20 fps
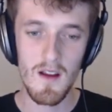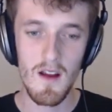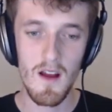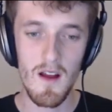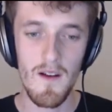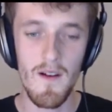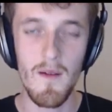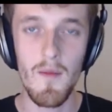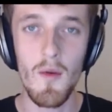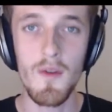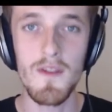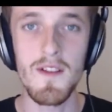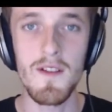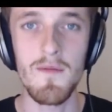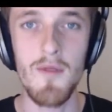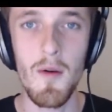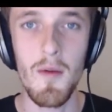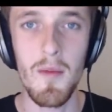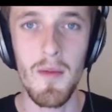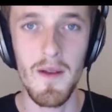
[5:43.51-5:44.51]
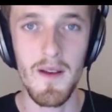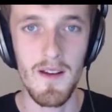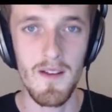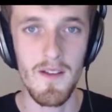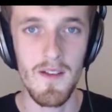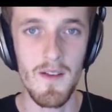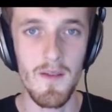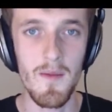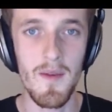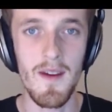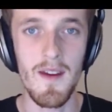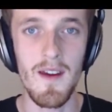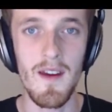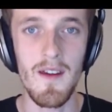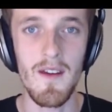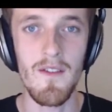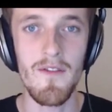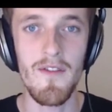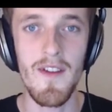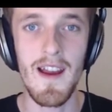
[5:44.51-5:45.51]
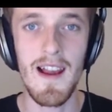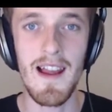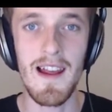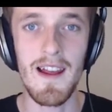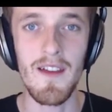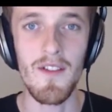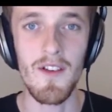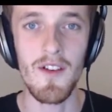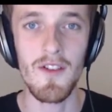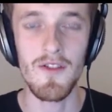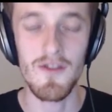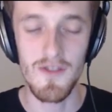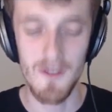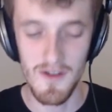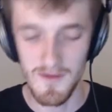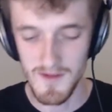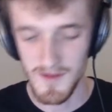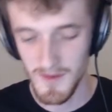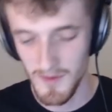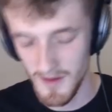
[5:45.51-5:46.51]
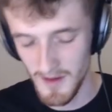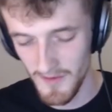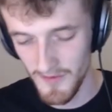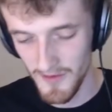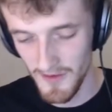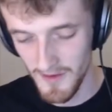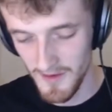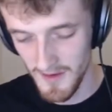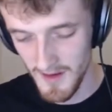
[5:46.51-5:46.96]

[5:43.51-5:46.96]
I'm also probably going to be failing at the controls quite often.